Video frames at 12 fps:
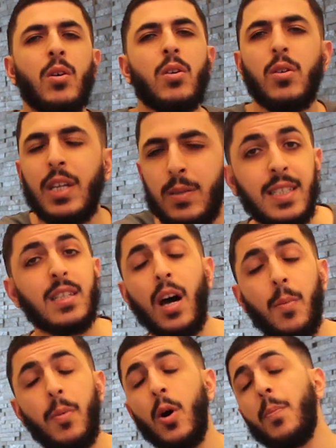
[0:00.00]
No, no, this is
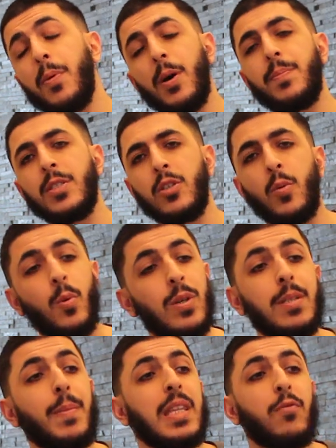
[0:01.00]
our whole purpose. You know, we
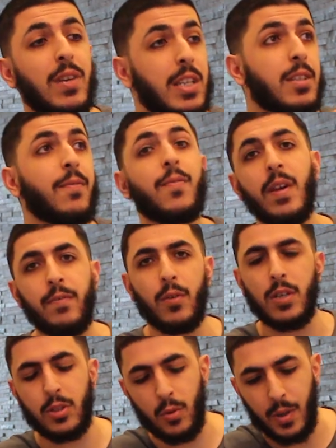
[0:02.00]
want to make the religion fun
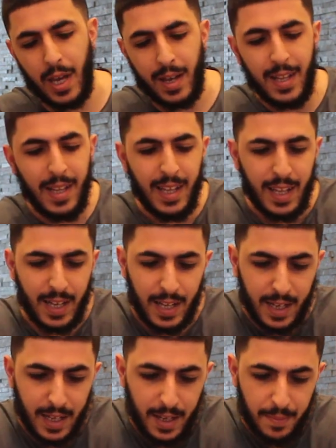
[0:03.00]
for us all. Yeah,
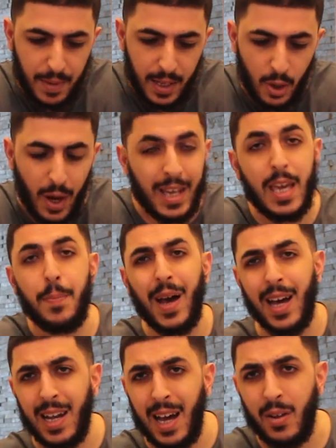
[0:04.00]
uh, you know, and keep
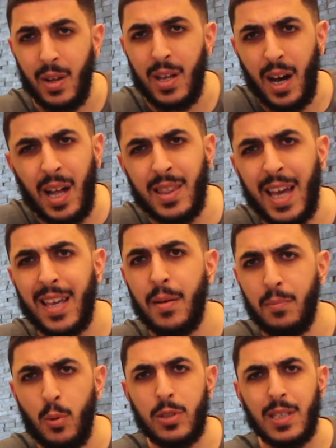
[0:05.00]
it halal.
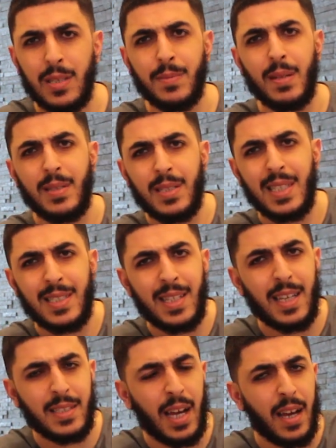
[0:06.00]
Unlike Musa, sometimes he says
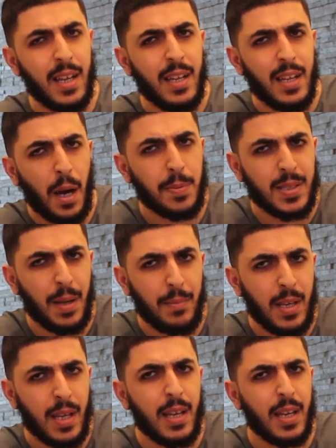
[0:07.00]
things that
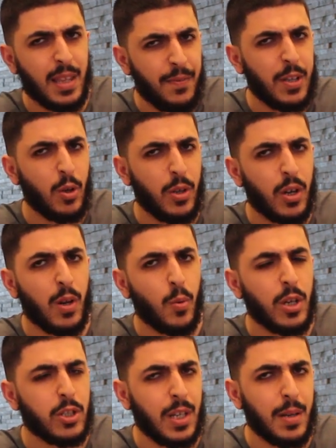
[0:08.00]
upset me uh, in the video you're gonna
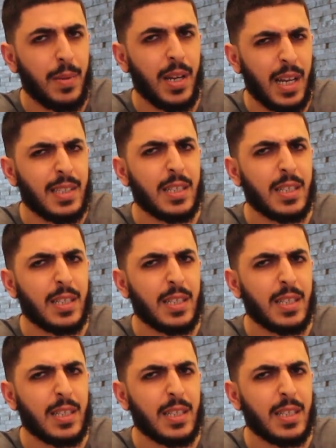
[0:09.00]
watch in a minute.